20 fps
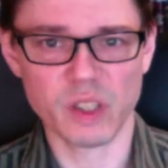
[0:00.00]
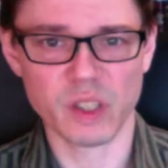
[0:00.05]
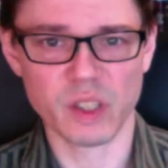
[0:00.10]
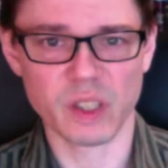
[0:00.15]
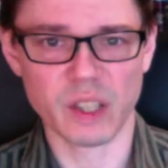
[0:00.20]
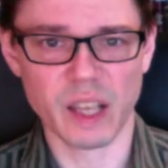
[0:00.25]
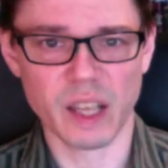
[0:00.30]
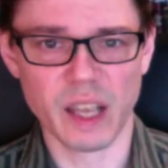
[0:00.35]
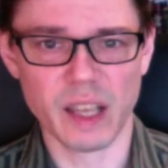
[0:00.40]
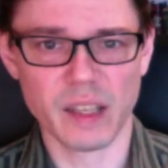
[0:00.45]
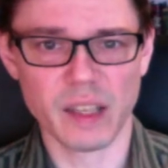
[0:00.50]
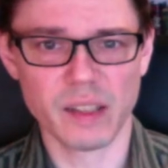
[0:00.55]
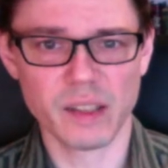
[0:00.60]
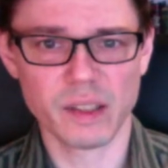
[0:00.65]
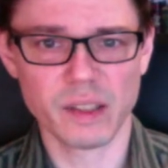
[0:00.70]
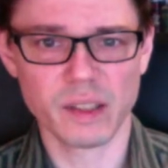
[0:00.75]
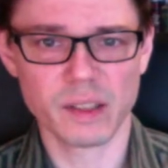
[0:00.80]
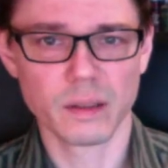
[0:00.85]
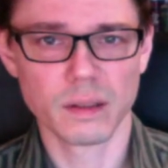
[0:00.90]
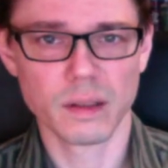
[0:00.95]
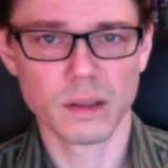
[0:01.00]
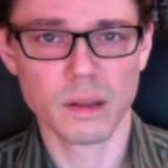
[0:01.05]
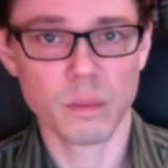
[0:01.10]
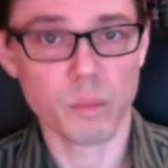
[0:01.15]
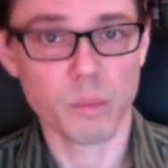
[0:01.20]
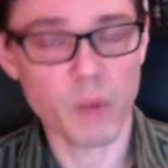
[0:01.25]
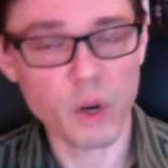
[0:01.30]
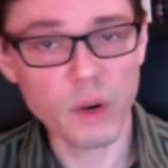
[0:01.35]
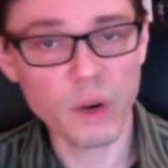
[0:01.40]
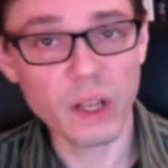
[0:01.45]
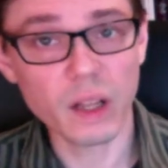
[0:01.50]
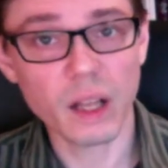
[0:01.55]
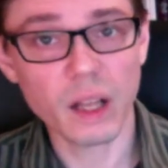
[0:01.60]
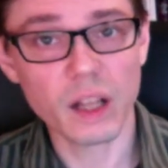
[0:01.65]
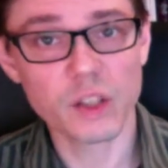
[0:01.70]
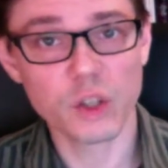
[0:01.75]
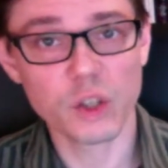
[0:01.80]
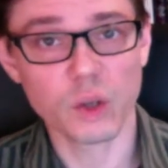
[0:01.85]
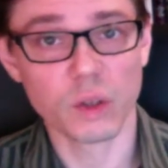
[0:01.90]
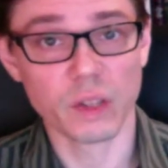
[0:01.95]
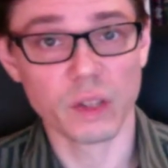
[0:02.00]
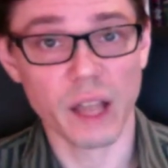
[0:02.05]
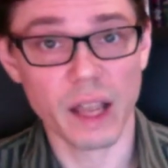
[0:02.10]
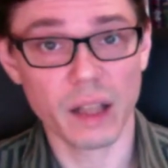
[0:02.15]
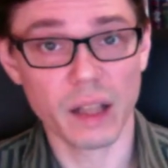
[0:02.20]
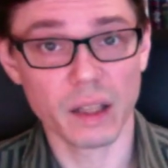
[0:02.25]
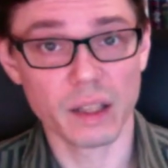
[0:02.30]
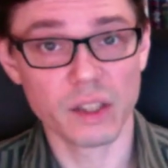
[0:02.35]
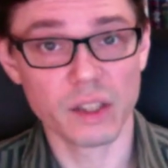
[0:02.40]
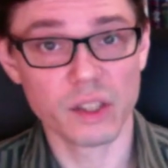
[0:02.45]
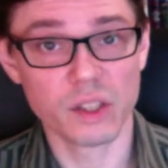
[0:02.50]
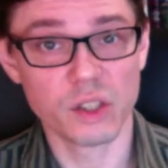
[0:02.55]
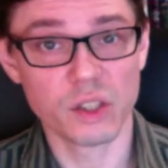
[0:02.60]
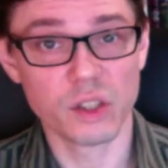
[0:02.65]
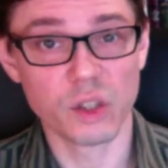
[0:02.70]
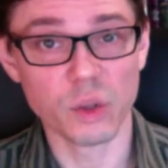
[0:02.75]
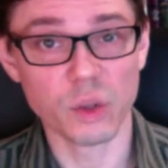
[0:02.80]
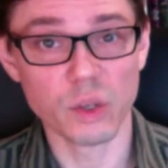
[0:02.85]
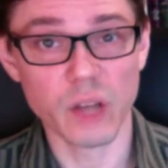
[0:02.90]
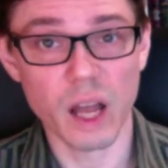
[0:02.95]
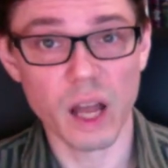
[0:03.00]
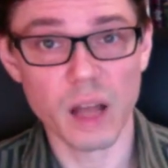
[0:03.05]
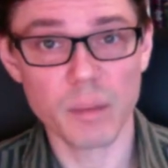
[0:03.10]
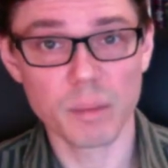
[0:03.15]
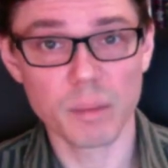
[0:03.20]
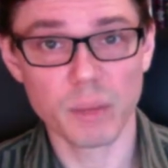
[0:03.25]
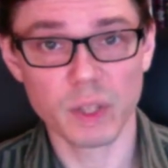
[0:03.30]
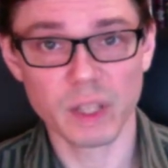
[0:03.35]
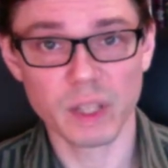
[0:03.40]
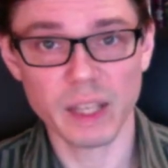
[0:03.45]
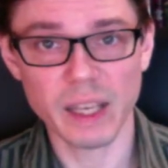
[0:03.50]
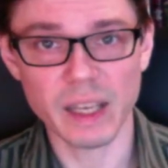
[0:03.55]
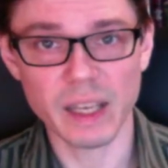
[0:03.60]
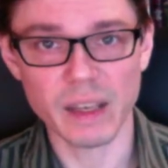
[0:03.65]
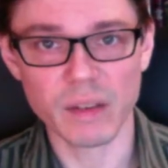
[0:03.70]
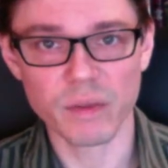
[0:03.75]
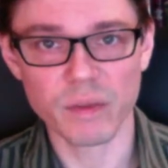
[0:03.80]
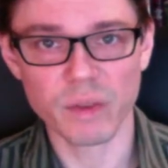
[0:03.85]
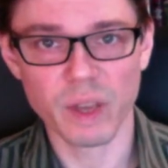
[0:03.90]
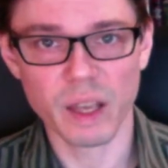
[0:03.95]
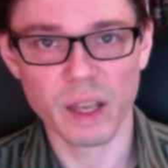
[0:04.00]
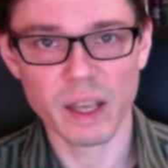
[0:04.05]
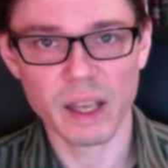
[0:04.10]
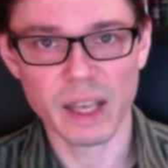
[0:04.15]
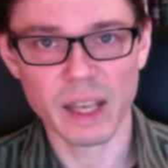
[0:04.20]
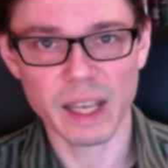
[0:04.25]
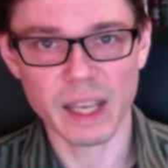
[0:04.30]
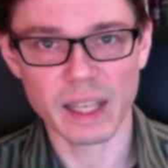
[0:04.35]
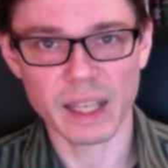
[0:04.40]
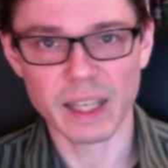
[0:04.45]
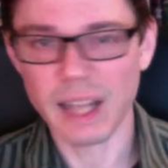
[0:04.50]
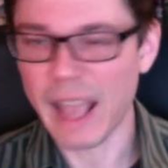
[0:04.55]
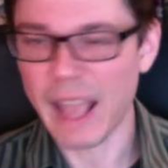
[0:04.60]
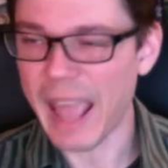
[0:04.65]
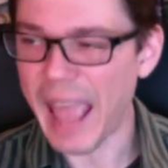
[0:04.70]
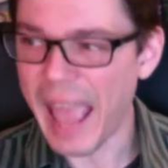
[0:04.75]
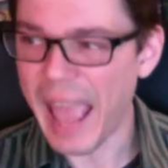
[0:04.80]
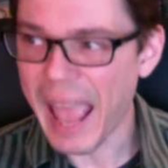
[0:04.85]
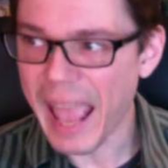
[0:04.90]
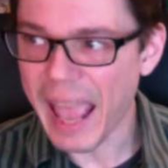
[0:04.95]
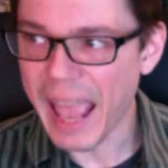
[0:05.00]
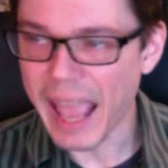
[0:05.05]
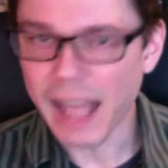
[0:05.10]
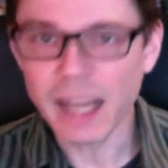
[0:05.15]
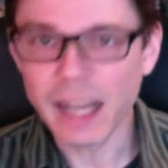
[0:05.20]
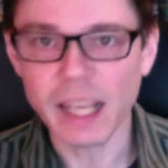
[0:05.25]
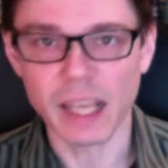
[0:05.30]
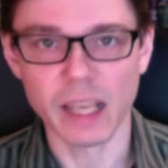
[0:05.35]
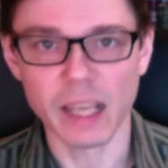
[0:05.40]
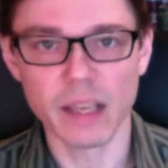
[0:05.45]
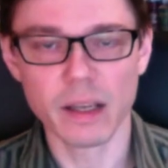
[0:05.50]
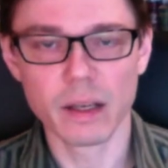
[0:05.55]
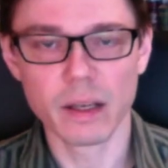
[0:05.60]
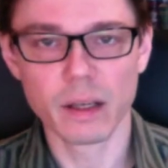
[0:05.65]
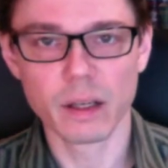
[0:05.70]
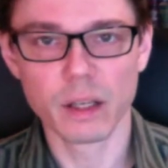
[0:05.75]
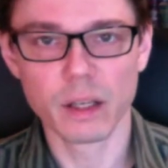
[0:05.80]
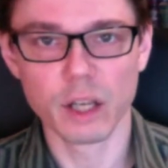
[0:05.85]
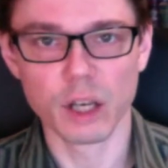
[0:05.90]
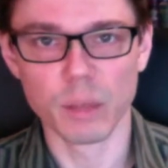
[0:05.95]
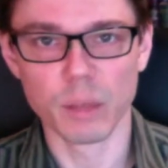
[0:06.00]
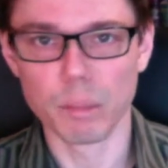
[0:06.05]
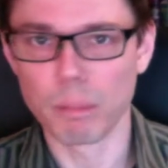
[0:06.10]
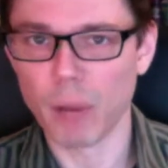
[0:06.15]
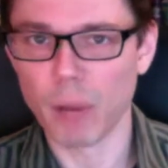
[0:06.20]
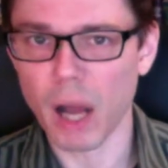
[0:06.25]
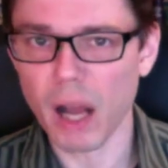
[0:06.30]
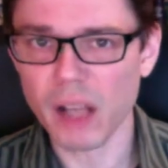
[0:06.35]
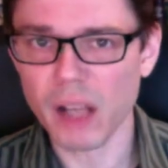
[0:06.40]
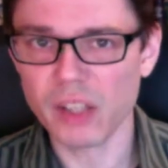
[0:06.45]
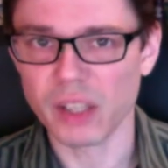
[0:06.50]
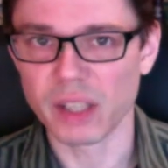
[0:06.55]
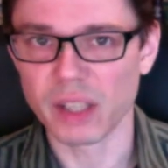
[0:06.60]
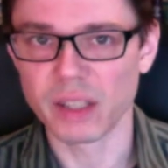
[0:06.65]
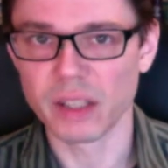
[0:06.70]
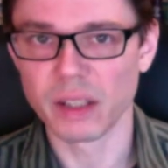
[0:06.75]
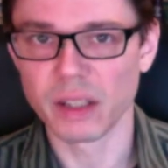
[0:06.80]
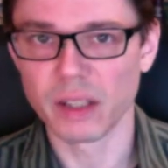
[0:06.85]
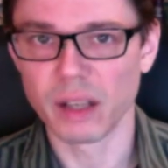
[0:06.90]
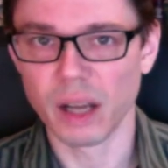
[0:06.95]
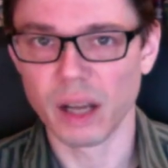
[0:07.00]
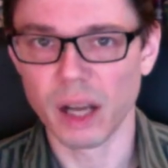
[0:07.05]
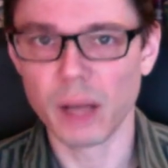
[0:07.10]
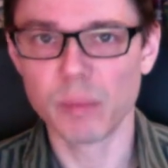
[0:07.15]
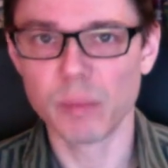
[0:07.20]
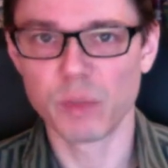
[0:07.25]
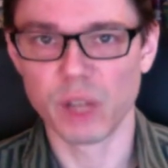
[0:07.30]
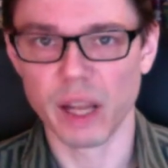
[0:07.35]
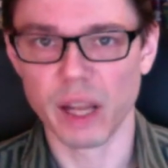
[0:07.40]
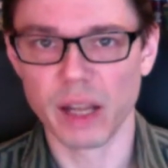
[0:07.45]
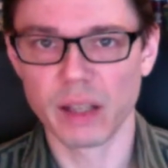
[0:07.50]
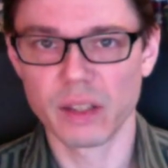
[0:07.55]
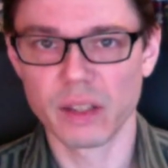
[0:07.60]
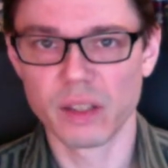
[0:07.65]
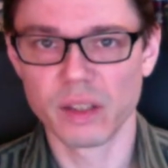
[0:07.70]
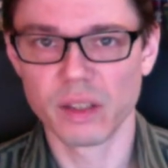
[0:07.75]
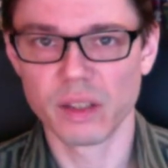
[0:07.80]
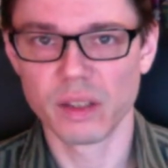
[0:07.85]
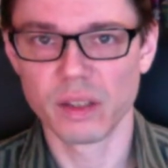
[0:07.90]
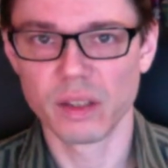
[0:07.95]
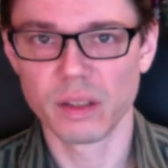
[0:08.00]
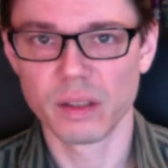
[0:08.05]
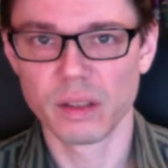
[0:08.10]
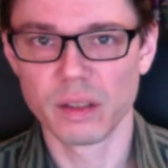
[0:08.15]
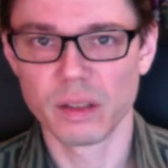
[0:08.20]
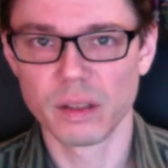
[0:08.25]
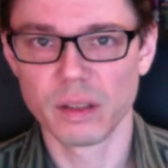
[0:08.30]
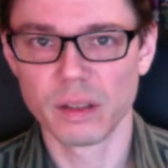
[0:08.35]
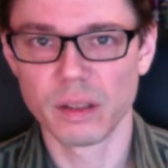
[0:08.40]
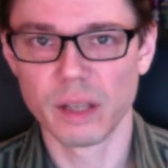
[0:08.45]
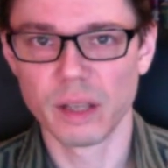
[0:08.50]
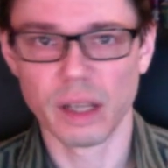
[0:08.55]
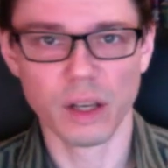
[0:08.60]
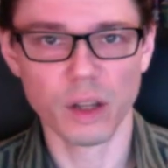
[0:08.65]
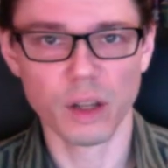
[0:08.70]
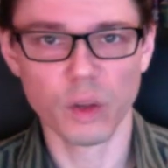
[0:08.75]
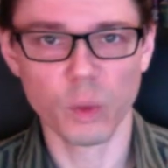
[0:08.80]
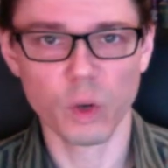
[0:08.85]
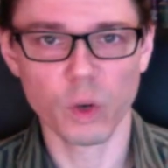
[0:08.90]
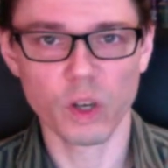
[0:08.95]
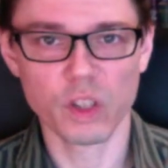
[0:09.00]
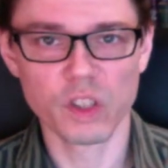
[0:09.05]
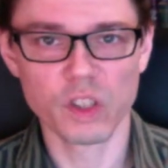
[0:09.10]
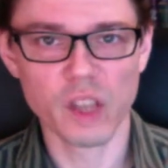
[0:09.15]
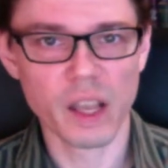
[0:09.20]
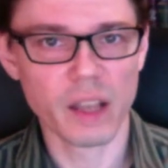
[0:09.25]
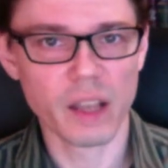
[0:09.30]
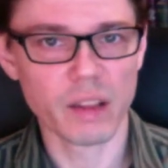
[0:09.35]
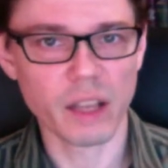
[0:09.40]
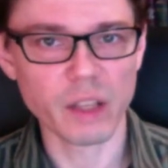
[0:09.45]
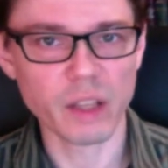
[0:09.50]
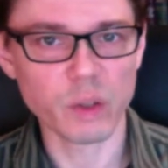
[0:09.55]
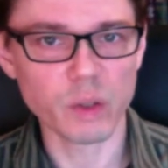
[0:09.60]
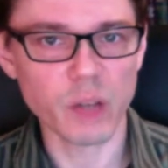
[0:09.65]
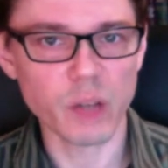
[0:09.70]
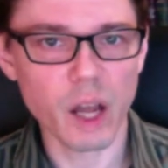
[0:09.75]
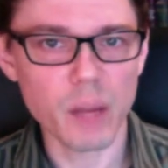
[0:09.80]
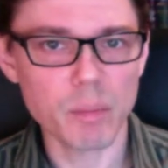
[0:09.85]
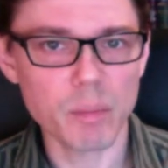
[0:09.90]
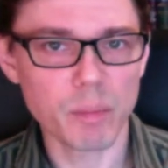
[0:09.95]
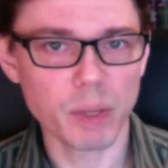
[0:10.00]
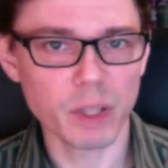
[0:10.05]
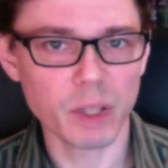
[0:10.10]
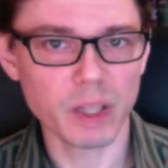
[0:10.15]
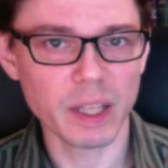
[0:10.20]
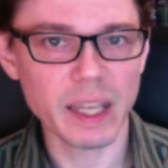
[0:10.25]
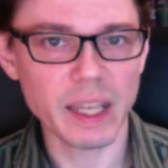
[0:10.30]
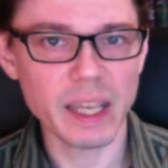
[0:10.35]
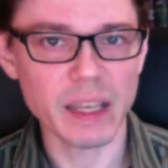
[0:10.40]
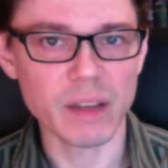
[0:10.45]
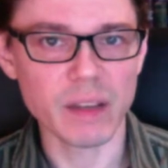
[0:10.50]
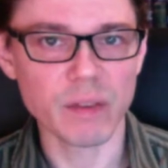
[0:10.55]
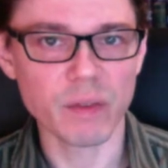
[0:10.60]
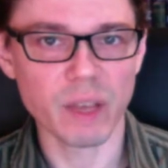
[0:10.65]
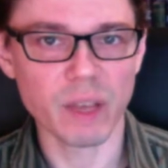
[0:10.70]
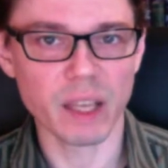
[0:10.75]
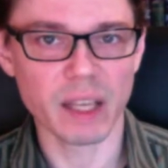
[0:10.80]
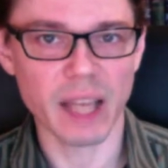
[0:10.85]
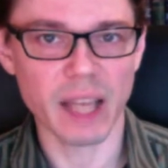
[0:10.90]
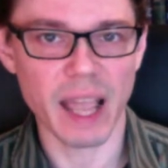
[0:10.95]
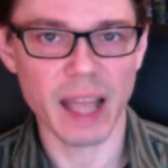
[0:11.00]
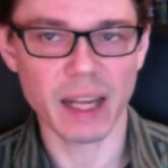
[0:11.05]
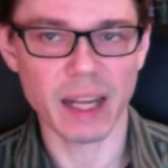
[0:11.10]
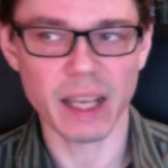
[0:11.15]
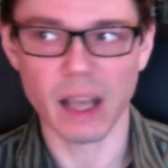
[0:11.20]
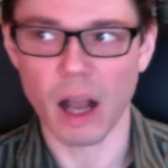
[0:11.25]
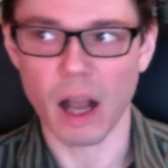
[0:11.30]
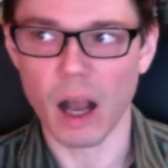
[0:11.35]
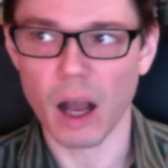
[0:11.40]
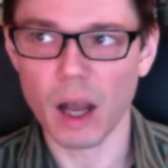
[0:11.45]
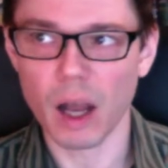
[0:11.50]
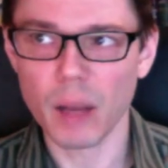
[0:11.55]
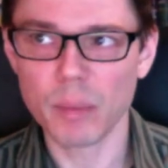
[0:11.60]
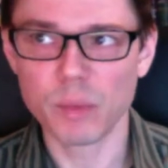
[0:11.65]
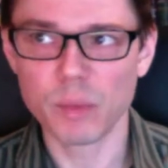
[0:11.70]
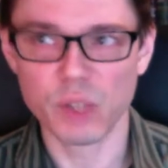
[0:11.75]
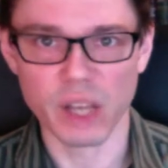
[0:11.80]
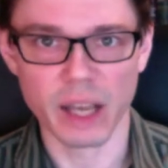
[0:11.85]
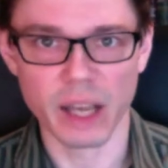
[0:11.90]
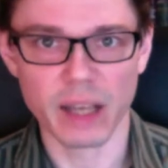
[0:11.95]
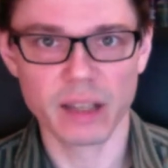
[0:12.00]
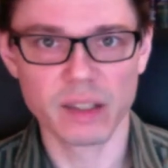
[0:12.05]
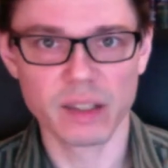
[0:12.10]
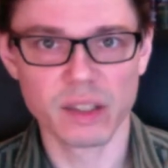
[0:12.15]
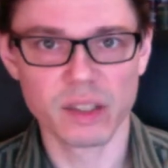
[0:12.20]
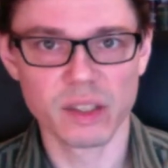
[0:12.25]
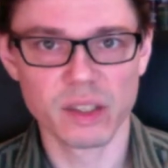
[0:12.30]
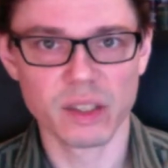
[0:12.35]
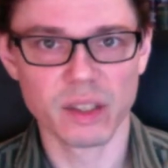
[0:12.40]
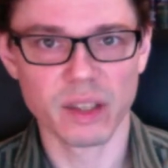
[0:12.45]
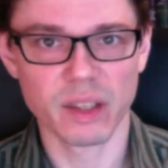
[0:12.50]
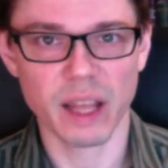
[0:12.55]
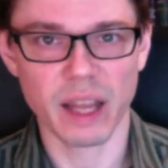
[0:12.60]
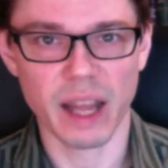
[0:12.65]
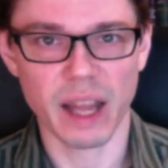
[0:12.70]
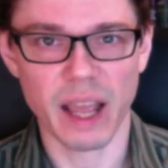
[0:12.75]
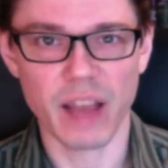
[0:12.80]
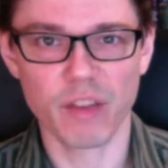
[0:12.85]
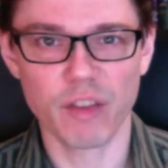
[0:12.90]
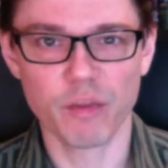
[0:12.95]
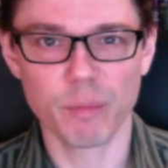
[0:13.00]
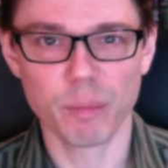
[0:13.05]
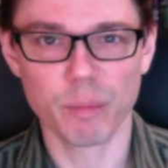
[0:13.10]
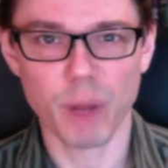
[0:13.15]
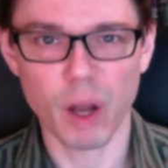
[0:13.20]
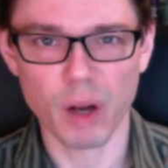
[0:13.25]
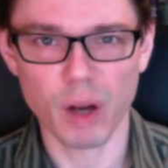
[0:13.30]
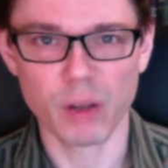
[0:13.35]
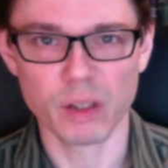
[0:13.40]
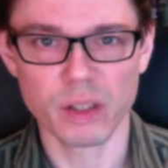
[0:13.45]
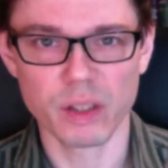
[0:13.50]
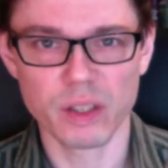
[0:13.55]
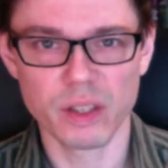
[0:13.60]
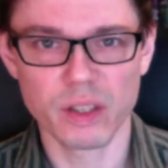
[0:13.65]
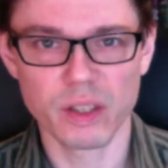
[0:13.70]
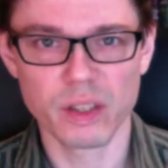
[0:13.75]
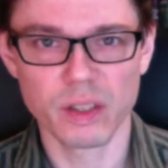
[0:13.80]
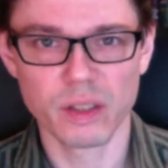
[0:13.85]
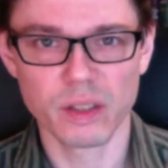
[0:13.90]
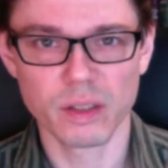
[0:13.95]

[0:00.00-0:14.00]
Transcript: and kings. Mereological nihilists do not believe in any composite objects. In other words, they do not believe in any objects that have parts.